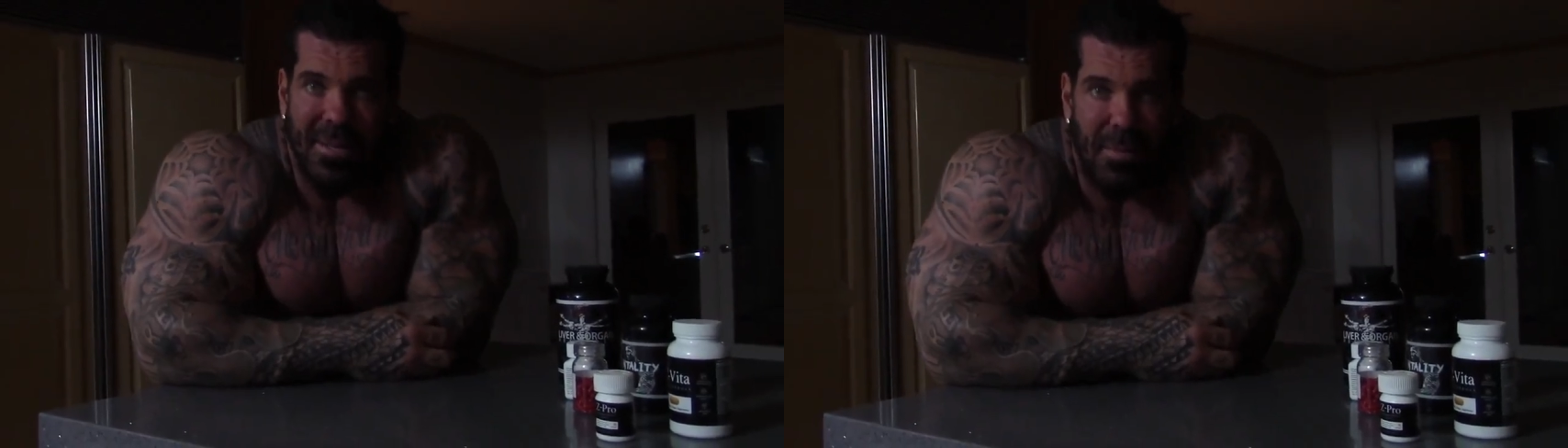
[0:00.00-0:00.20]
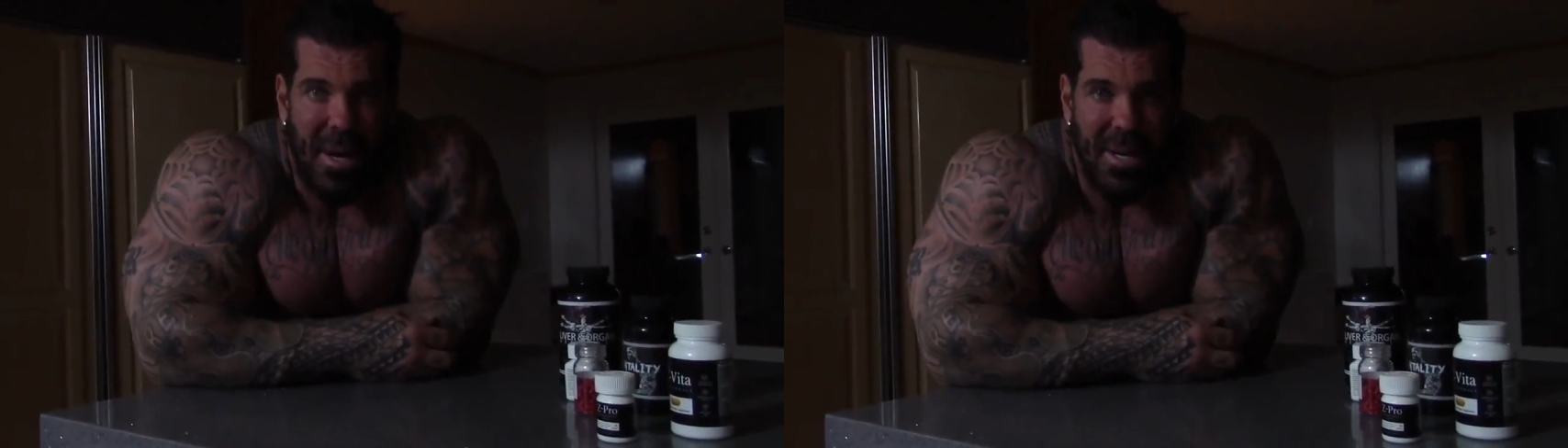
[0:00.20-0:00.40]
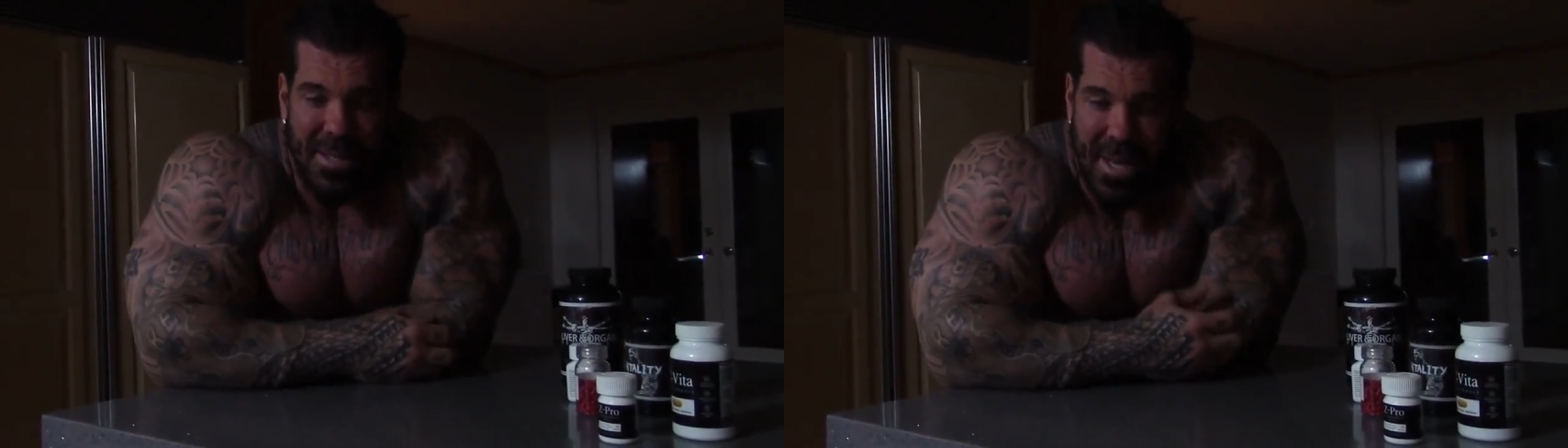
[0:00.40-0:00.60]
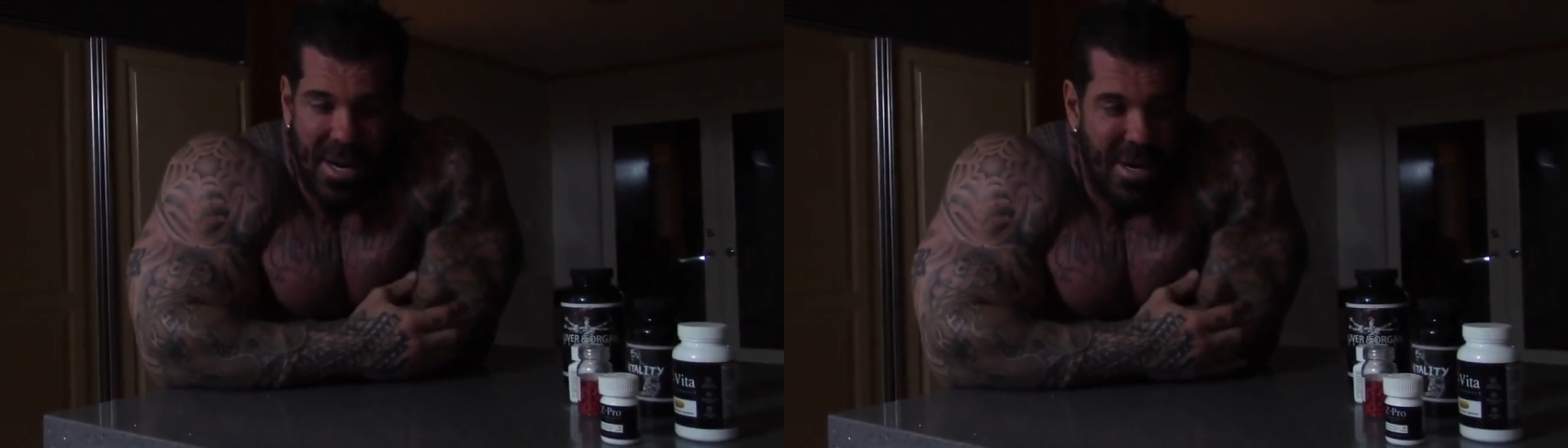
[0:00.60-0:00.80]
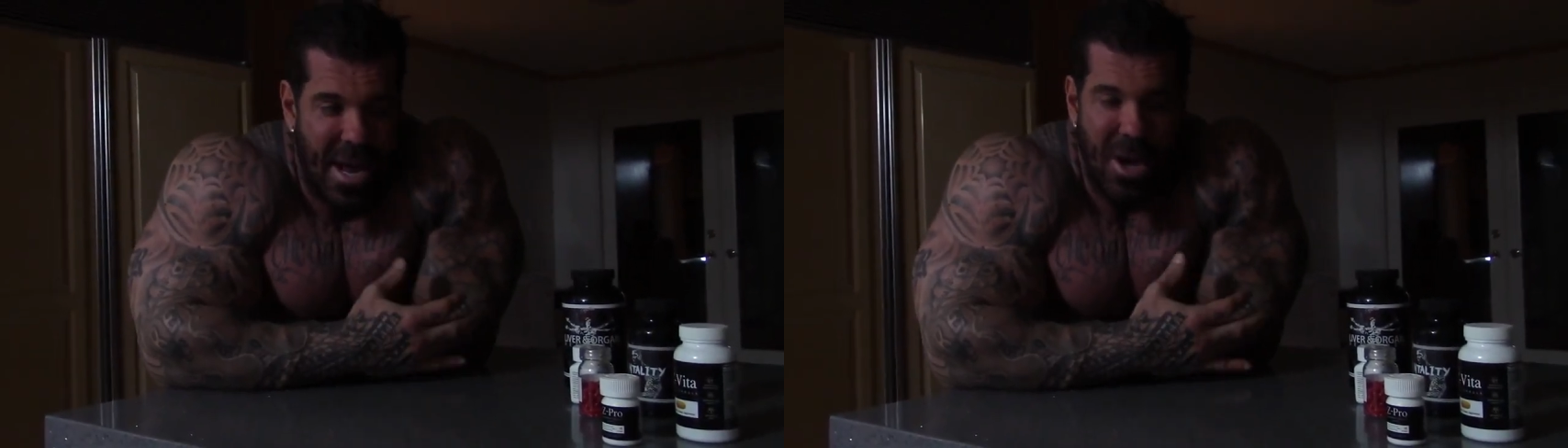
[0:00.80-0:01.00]
Body's
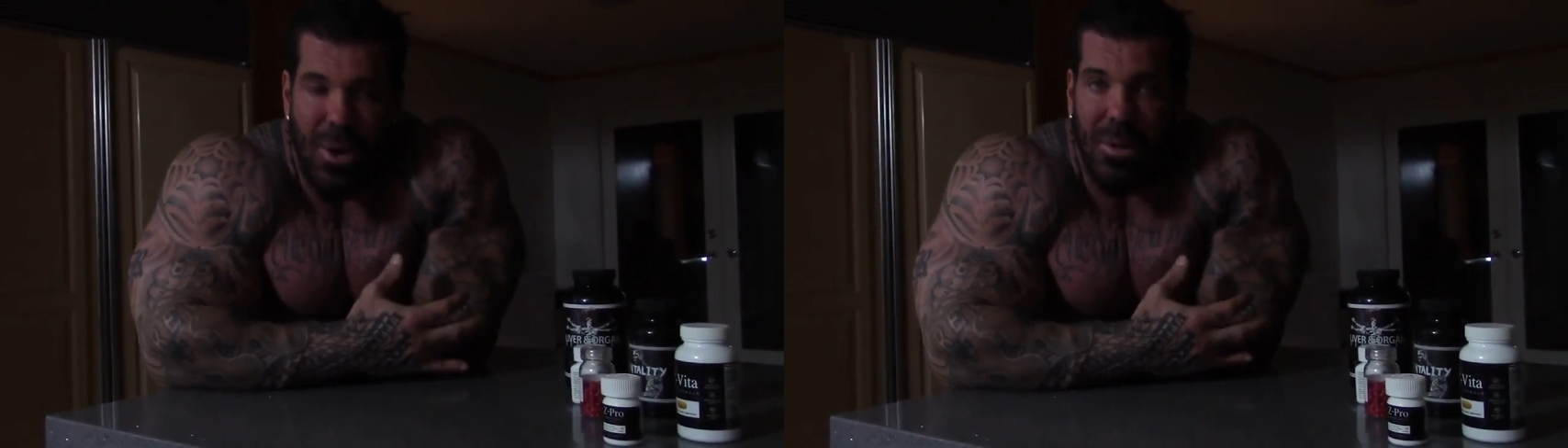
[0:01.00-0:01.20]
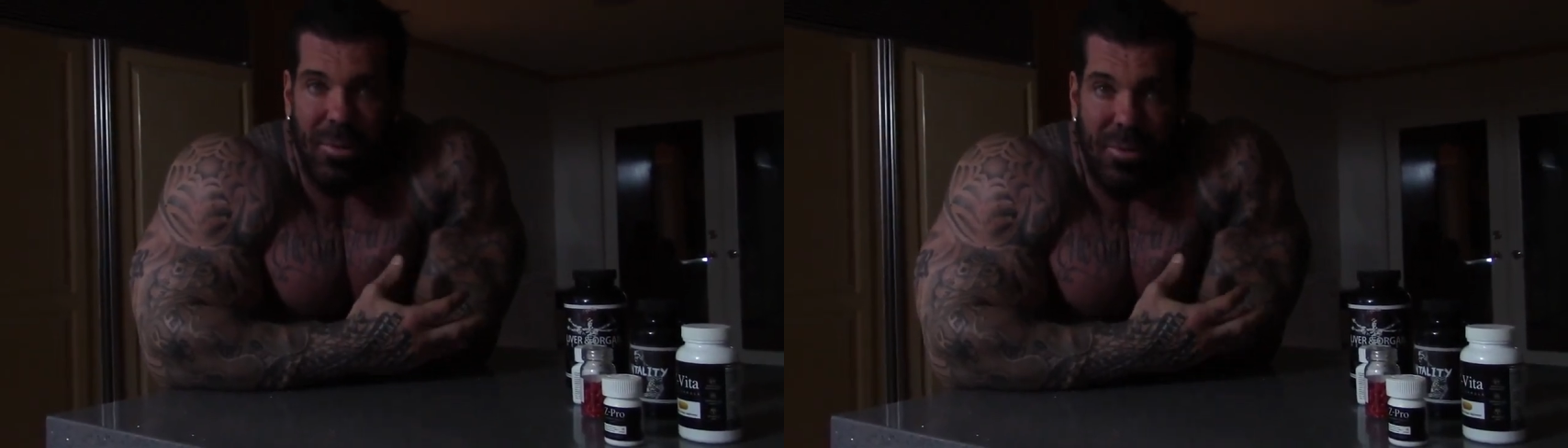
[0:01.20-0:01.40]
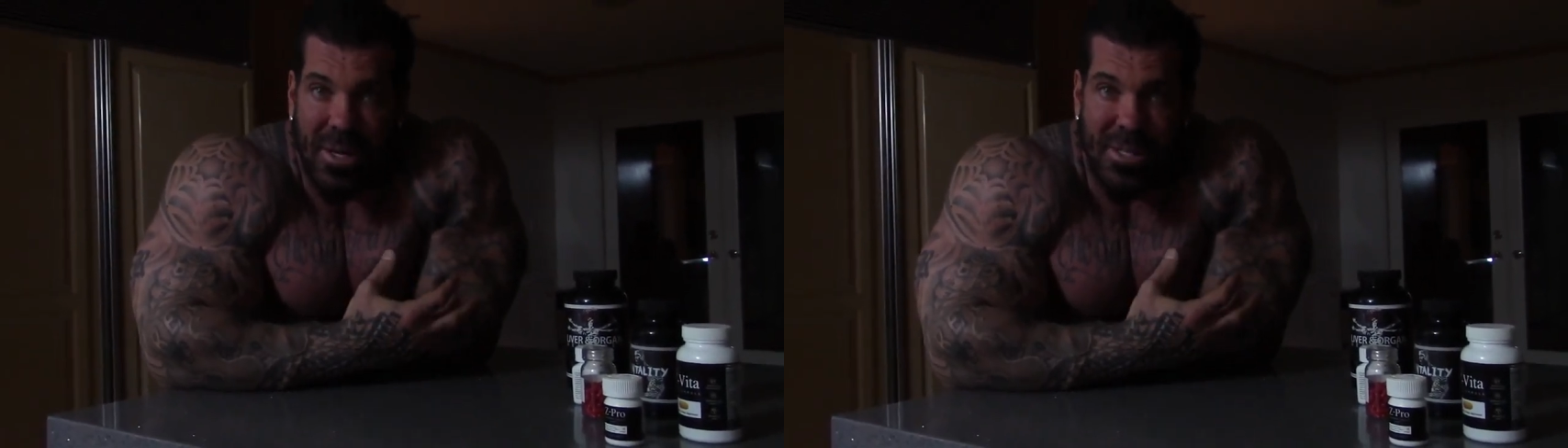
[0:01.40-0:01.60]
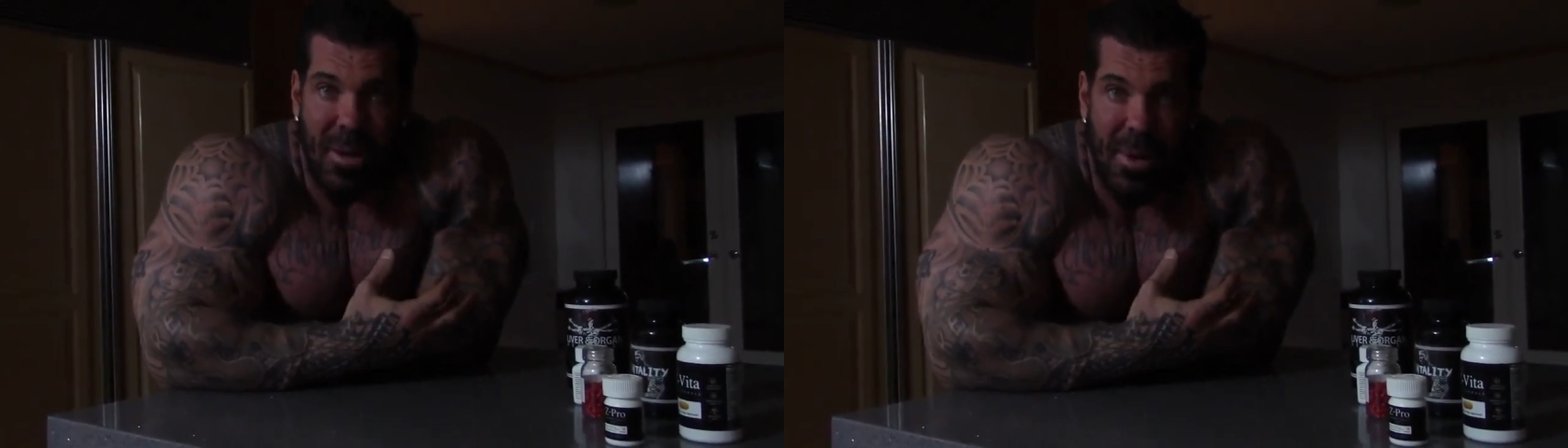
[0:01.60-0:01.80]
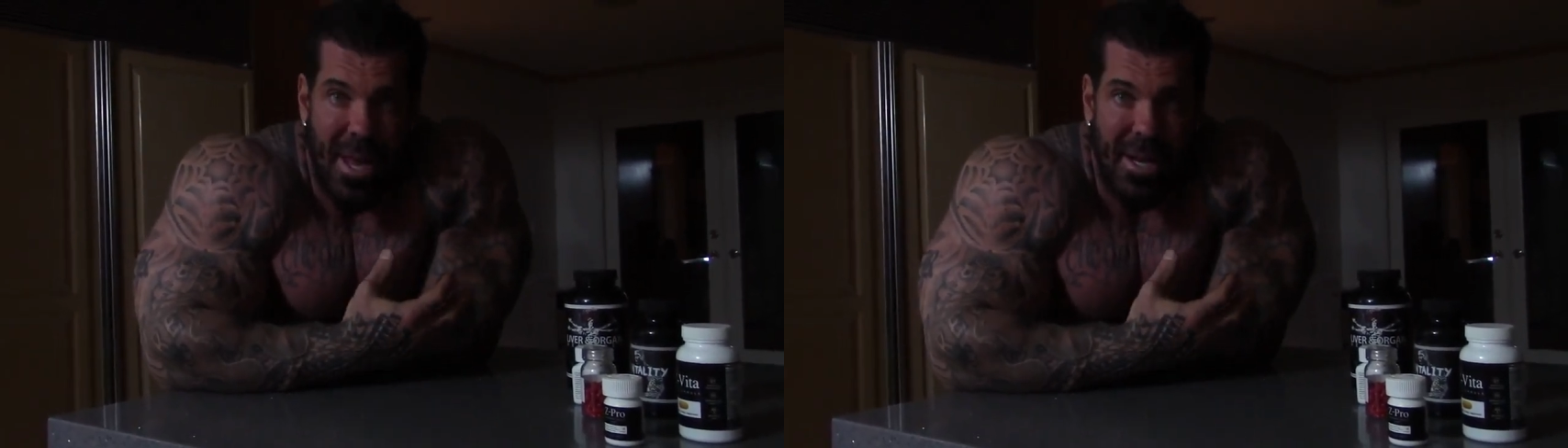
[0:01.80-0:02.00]
gotta not know what the fuck's
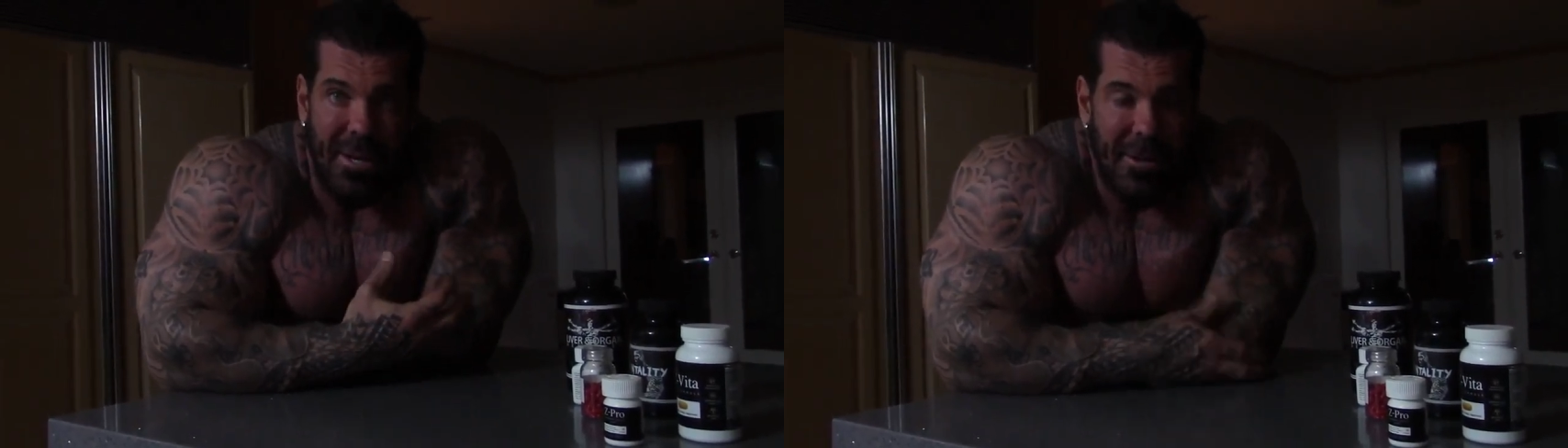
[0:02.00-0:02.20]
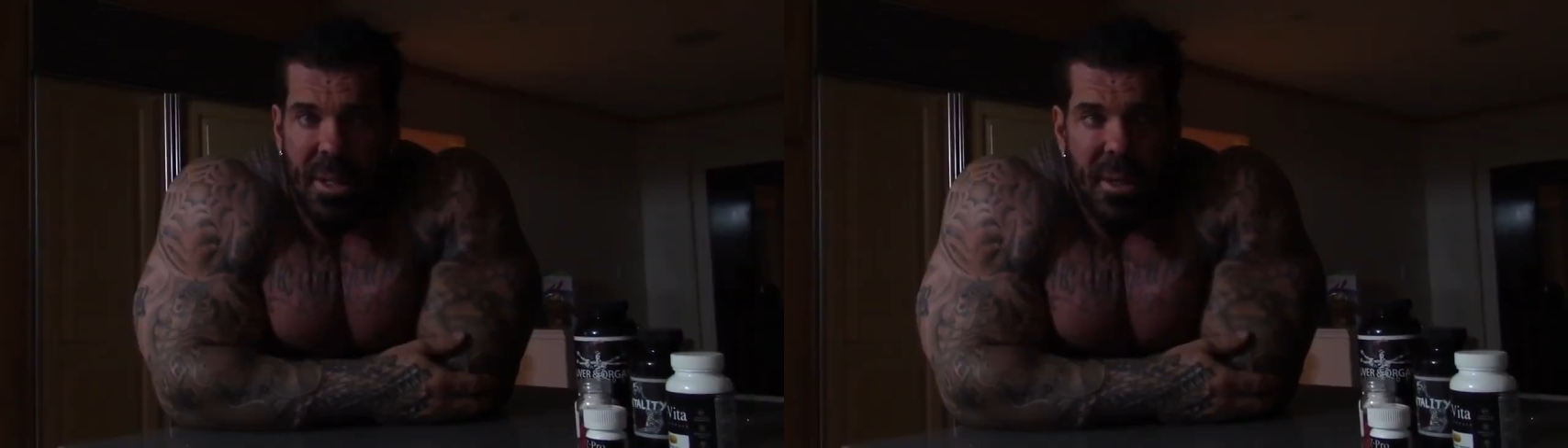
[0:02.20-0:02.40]
coming at it.